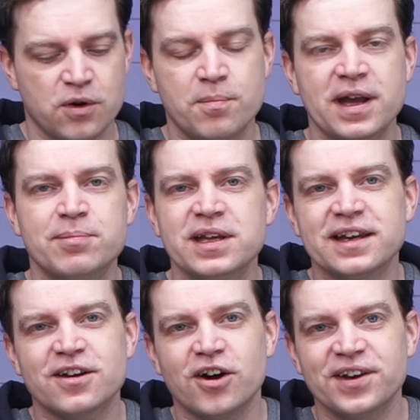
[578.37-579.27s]
Or maybe
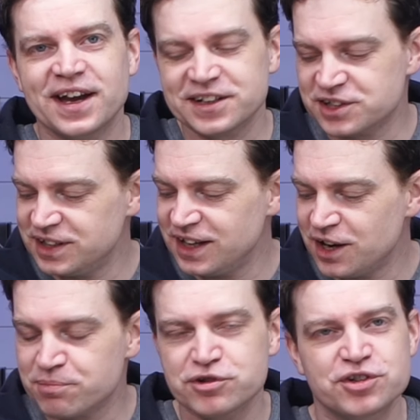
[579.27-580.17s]
it can't actually
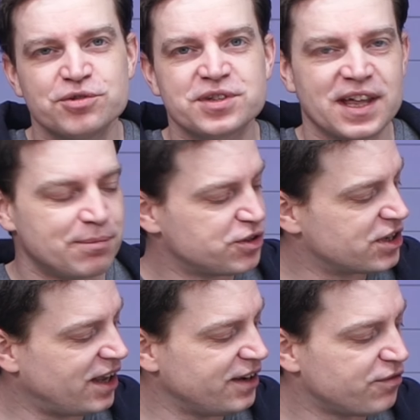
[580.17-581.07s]
uh, produce that much
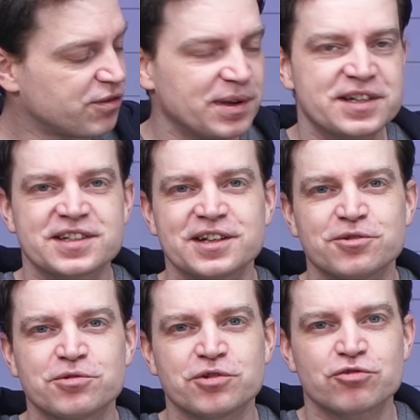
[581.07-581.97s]
light from a
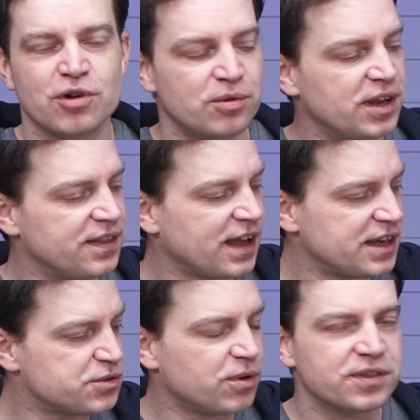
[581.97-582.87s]
single controller. That
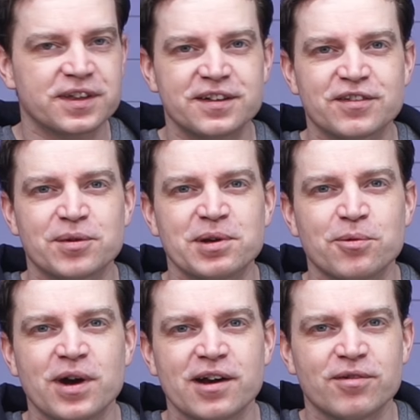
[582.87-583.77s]
is one thing you've got to be
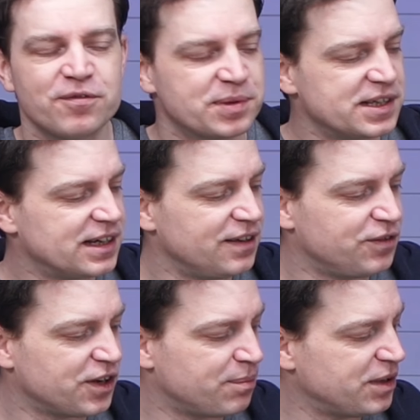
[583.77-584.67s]
aware of, particularly if
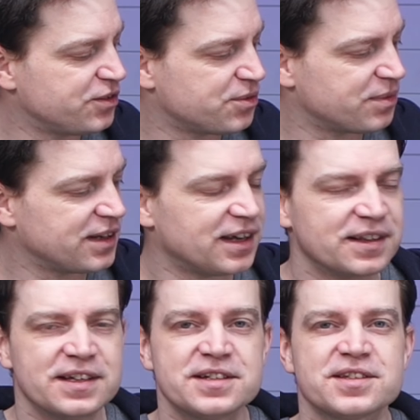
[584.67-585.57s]
you're going to build something
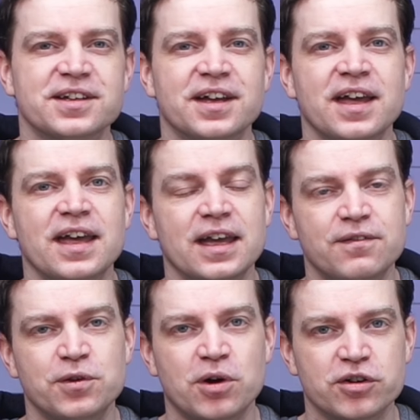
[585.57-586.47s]
like this, that
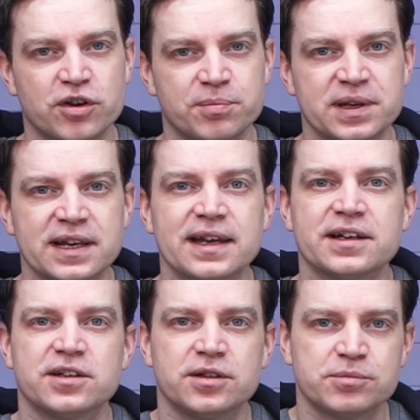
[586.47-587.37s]
if you are going to be
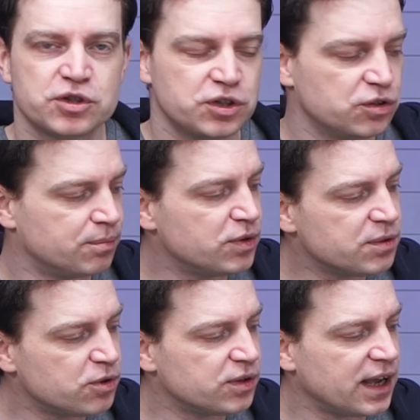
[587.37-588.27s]
connecting them to your
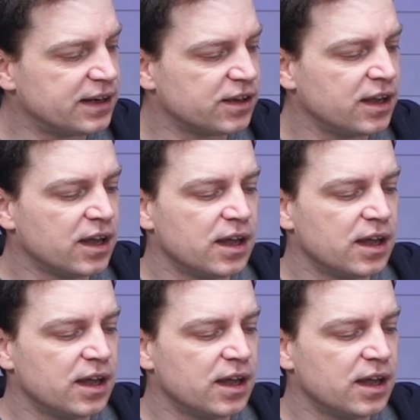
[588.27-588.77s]
motherboard header,